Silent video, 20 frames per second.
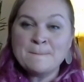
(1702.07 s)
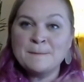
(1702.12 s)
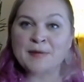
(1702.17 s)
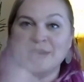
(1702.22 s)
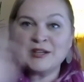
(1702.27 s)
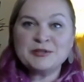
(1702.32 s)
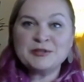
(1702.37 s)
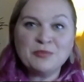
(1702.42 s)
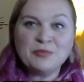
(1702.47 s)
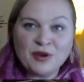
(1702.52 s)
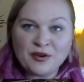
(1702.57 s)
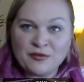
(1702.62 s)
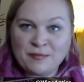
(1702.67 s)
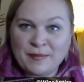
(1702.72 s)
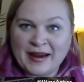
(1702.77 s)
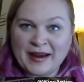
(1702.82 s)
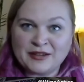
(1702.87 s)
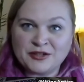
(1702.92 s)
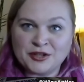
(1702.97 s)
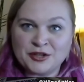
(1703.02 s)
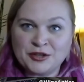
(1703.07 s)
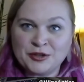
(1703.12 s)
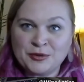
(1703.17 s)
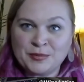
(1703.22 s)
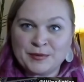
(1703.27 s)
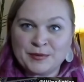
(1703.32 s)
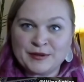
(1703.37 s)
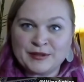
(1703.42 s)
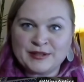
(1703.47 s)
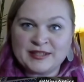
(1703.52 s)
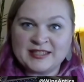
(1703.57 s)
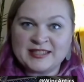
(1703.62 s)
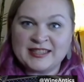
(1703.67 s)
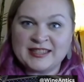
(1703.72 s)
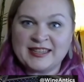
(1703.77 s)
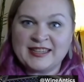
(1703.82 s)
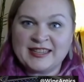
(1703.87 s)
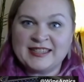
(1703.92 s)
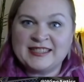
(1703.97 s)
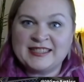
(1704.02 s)
much more of Patrick Cooper to
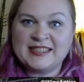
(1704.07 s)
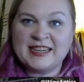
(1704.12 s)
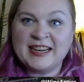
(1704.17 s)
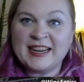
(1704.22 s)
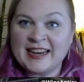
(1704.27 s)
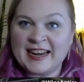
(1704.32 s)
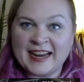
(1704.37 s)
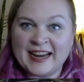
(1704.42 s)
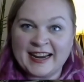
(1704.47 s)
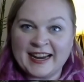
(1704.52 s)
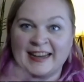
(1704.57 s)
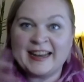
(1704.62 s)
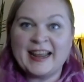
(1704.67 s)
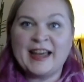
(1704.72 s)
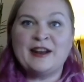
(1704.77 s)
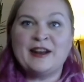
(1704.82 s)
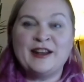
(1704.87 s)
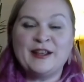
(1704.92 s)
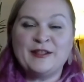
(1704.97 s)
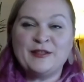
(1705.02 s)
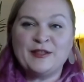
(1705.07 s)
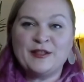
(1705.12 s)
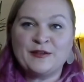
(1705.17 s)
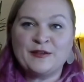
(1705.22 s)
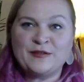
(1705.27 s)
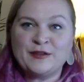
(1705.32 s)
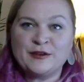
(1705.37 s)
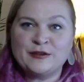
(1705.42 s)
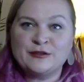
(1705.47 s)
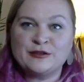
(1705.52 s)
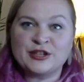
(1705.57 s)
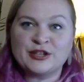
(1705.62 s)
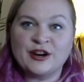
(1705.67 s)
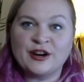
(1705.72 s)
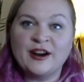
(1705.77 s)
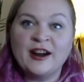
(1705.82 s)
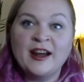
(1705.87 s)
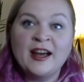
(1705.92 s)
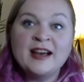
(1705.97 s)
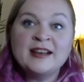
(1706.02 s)
see tonight and in the
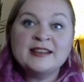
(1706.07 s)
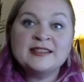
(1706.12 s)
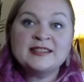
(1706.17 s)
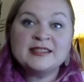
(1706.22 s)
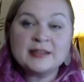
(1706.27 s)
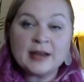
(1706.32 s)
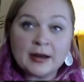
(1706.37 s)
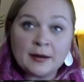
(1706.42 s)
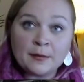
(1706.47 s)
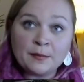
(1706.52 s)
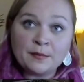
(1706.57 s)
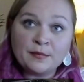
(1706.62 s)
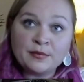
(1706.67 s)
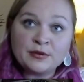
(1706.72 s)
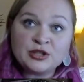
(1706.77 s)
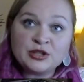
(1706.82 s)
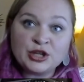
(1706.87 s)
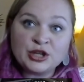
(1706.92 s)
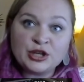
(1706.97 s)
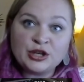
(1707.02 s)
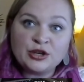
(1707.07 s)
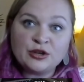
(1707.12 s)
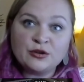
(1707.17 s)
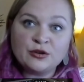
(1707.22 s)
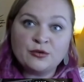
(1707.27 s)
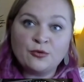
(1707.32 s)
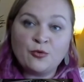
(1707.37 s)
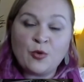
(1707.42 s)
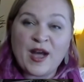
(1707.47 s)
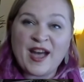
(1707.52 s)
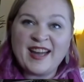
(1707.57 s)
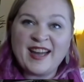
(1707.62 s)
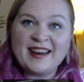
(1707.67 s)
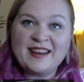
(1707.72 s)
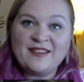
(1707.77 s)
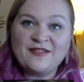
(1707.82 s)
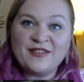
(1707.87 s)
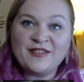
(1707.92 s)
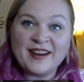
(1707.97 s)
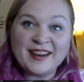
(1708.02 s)
future. Stub, to you,
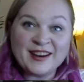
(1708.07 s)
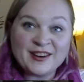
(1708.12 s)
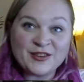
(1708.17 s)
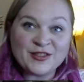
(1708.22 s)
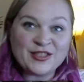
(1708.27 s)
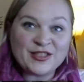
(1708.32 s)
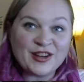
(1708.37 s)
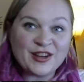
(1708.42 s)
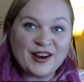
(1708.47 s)
any final